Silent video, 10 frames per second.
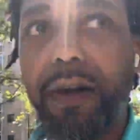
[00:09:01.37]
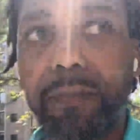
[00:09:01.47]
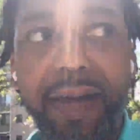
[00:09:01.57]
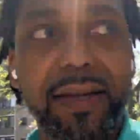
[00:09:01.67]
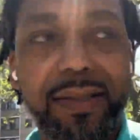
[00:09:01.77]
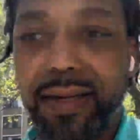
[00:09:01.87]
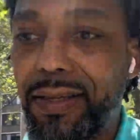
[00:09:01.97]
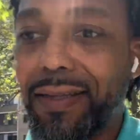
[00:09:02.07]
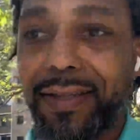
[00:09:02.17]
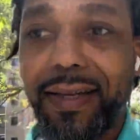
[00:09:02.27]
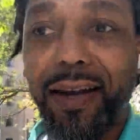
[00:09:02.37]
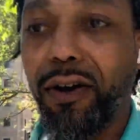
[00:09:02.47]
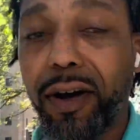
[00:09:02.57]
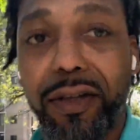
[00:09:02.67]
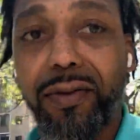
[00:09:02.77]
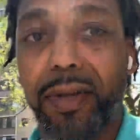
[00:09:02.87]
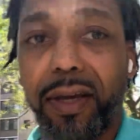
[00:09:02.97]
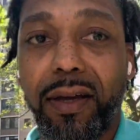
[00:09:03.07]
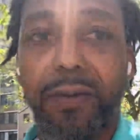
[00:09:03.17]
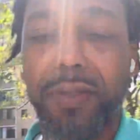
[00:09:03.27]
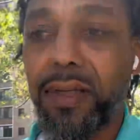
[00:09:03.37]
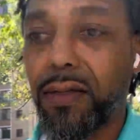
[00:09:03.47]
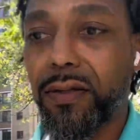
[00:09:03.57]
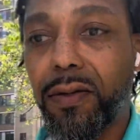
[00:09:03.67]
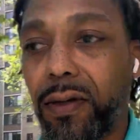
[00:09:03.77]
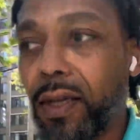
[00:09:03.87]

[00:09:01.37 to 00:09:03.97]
mindset, it's kind of hard to do that. You know what I'm saying? So